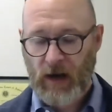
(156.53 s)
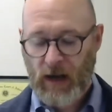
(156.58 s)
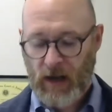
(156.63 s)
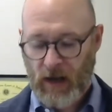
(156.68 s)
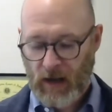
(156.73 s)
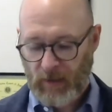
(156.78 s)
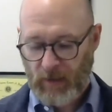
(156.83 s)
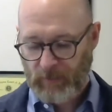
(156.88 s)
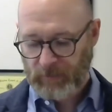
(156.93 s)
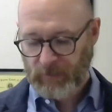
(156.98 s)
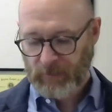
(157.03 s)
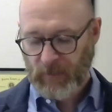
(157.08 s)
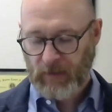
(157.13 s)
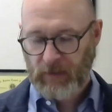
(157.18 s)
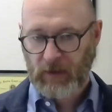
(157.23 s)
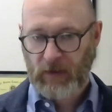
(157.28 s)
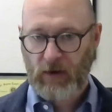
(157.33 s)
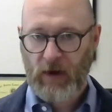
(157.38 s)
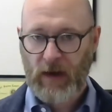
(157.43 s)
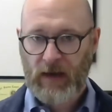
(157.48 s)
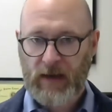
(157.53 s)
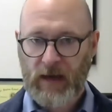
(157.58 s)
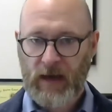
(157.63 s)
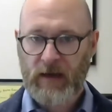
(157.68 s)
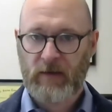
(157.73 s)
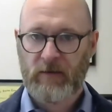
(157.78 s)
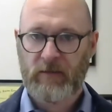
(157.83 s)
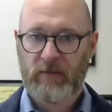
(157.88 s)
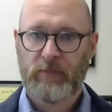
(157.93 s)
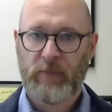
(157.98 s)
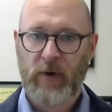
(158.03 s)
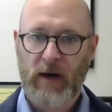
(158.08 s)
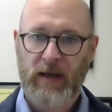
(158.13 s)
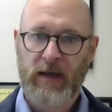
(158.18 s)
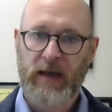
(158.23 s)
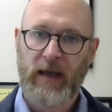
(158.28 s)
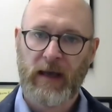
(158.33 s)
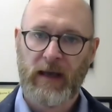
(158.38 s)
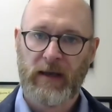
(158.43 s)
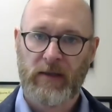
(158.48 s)
I kind of
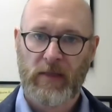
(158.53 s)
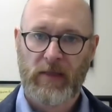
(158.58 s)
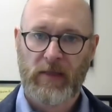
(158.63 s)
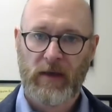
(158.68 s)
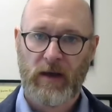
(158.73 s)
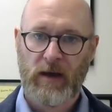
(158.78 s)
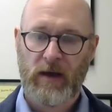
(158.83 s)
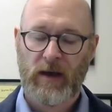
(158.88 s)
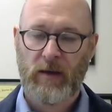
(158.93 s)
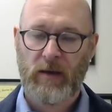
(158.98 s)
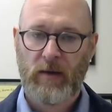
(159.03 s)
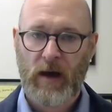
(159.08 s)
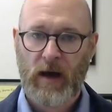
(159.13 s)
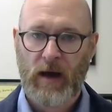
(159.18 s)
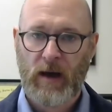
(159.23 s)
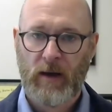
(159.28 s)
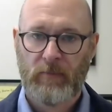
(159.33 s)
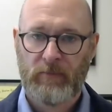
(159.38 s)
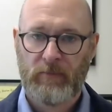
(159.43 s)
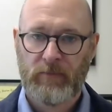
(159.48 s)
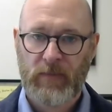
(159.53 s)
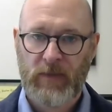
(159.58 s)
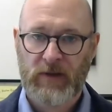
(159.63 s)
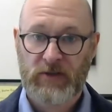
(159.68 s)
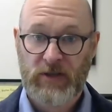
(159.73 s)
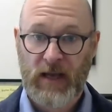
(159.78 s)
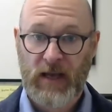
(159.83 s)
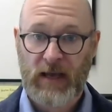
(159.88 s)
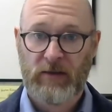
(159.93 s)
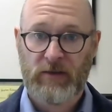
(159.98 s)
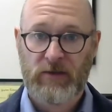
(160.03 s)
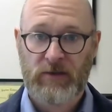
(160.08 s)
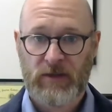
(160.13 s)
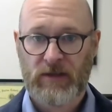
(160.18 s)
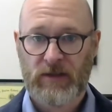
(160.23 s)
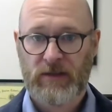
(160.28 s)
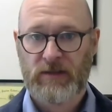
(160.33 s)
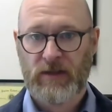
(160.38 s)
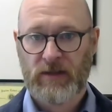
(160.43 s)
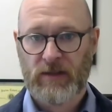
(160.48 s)
bucket the
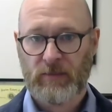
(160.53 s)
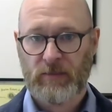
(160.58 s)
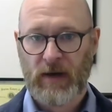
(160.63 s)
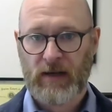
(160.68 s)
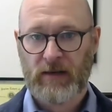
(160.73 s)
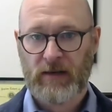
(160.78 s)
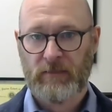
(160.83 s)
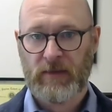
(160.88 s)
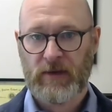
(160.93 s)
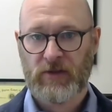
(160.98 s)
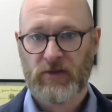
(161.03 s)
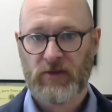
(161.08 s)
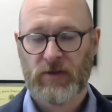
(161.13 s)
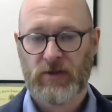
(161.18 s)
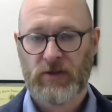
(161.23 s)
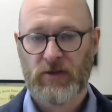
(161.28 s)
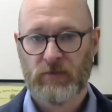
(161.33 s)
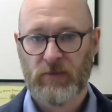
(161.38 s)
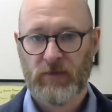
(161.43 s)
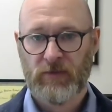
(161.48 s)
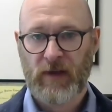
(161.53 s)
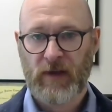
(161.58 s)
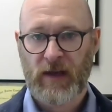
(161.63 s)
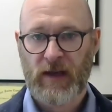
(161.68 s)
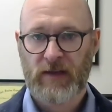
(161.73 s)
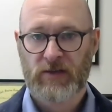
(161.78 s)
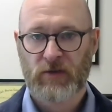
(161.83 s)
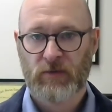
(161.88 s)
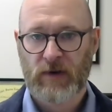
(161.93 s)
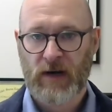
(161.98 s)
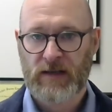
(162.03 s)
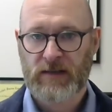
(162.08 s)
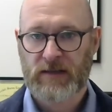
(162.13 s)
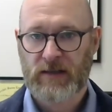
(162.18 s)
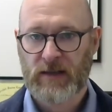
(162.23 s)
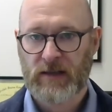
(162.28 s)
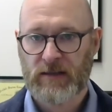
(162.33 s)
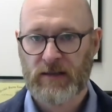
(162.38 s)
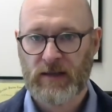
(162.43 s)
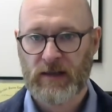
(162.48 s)
challenges that the Biden administration will face, or what I
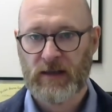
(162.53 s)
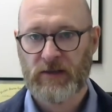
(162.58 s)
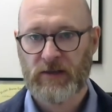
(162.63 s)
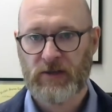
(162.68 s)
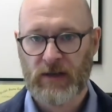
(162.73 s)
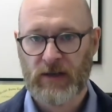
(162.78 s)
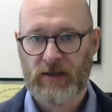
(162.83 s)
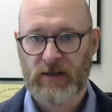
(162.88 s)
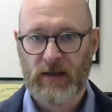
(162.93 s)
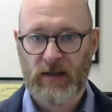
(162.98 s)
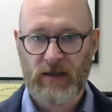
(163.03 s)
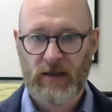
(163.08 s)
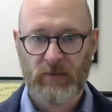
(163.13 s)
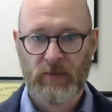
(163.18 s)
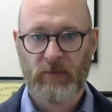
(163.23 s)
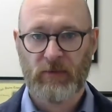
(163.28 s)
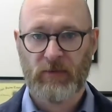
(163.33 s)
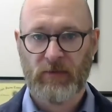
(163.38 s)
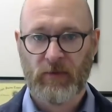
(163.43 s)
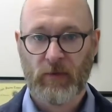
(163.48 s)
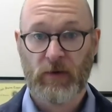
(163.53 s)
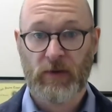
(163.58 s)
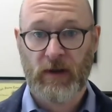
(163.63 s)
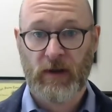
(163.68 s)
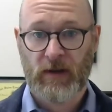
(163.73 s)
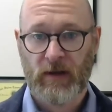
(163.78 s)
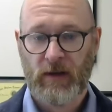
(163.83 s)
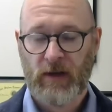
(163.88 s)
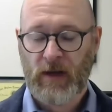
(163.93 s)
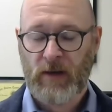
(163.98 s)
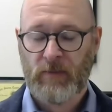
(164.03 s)
see as the agenda before the